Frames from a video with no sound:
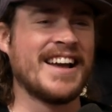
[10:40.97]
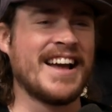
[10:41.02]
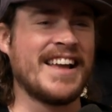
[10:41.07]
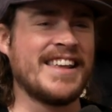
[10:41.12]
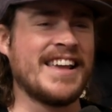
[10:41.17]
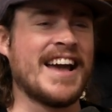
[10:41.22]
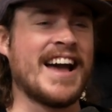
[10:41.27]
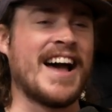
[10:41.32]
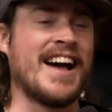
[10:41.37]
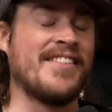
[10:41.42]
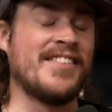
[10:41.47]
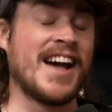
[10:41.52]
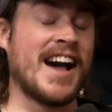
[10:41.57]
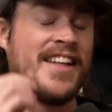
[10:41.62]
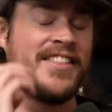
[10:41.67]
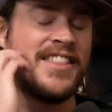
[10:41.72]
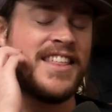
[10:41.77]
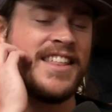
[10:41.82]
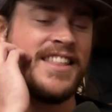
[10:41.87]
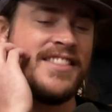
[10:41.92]
Yeah.
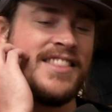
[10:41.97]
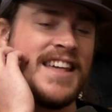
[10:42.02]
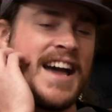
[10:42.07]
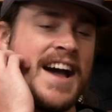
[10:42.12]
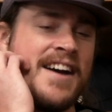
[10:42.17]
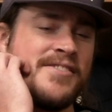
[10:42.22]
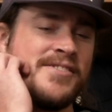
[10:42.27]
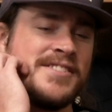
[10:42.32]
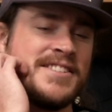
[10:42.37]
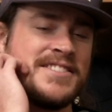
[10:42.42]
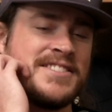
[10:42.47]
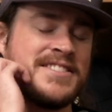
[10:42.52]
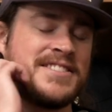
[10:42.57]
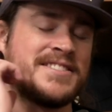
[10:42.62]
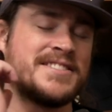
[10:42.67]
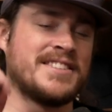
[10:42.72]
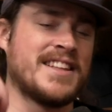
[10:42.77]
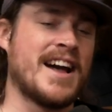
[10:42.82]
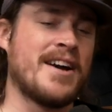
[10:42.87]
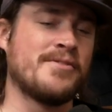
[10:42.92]

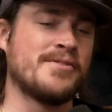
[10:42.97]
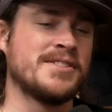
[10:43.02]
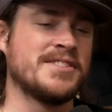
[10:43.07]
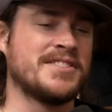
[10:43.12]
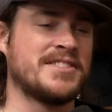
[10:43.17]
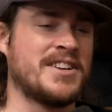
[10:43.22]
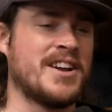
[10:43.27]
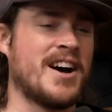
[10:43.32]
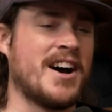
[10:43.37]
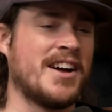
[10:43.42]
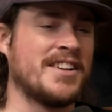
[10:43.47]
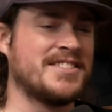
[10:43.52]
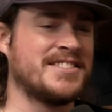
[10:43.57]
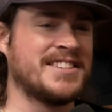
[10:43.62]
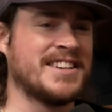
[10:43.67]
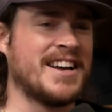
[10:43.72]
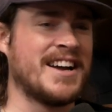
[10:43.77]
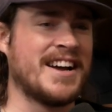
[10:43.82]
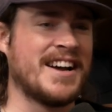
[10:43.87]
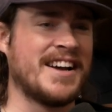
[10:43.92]
That was
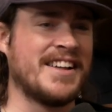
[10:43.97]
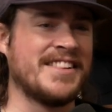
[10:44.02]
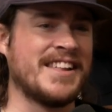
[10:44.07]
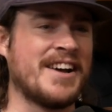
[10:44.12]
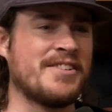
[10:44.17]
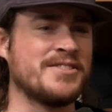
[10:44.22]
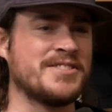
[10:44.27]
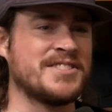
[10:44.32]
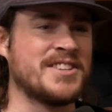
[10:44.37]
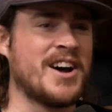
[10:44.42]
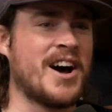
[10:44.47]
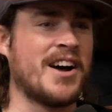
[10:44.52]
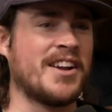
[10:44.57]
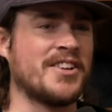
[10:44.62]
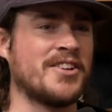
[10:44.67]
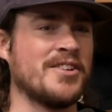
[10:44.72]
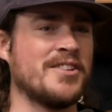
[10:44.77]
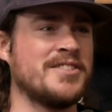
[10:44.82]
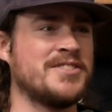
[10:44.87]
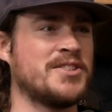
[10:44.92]

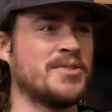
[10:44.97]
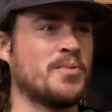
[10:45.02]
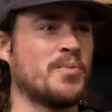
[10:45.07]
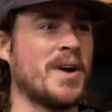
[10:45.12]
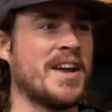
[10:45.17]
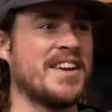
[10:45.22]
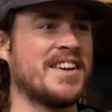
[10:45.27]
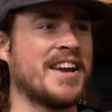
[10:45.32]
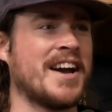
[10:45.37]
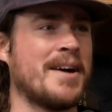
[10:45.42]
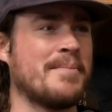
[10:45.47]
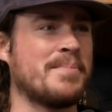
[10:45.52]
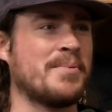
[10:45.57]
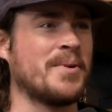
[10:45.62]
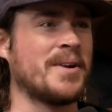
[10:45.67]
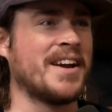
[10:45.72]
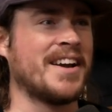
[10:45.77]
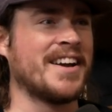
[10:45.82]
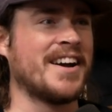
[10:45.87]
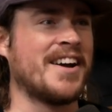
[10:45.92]
not good to wake up
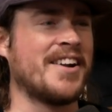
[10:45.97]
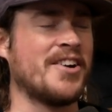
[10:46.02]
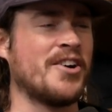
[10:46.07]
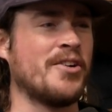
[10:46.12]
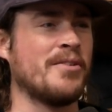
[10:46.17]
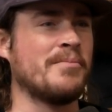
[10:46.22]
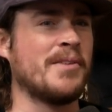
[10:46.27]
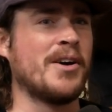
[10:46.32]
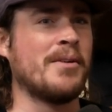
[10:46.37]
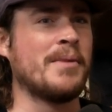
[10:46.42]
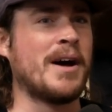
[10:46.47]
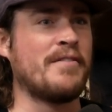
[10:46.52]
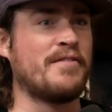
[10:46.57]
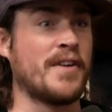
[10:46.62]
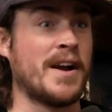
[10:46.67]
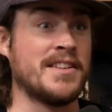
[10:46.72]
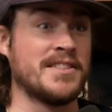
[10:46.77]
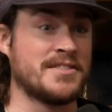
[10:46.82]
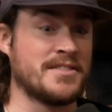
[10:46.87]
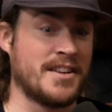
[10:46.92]
when I got home. All my
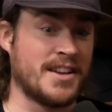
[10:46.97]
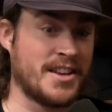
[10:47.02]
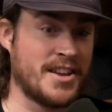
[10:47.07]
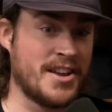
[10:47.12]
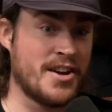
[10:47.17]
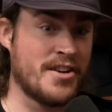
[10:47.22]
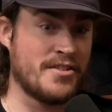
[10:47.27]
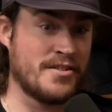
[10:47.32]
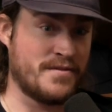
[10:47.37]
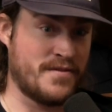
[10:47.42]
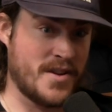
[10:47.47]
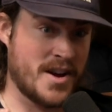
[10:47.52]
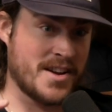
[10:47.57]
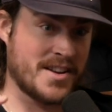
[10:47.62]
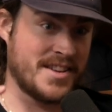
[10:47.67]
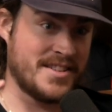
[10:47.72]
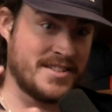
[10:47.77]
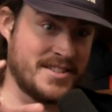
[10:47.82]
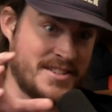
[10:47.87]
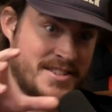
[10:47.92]
friends were like, "Yo,
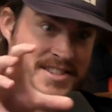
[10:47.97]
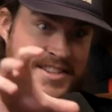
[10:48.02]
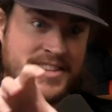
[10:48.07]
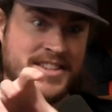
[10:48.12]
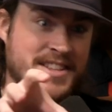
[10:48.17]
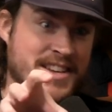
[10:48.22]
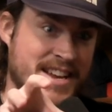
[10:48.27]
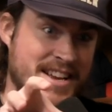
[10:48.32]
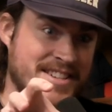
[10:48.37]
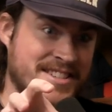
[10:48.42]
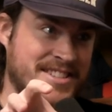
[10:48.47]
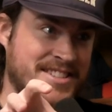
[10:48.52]
fucking, you see this?"